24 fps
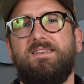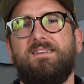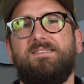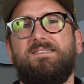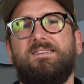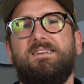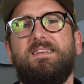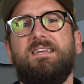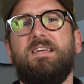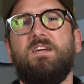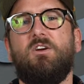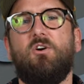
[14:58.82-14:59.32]
that's
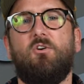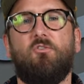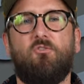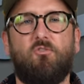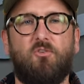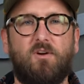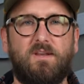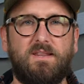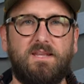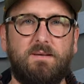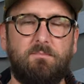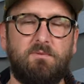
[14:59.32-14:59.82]
an
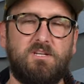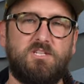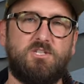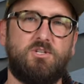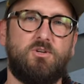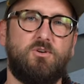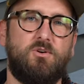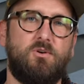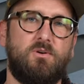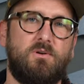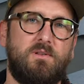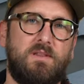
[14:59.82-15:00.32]
eco-friendly
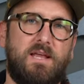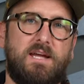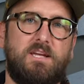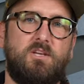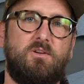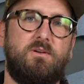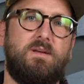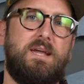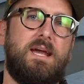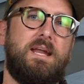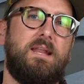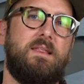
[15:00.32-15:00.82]
material
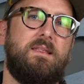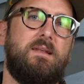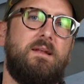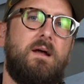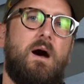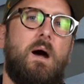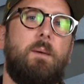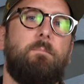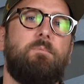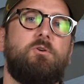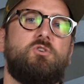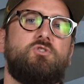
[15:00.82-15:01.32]
like you get in the
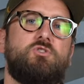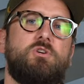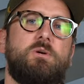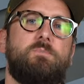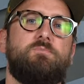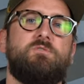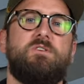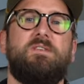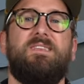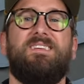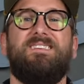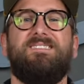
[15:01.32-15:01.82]

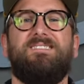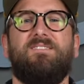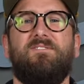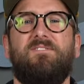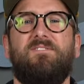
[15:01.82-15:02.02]
non-prescription that's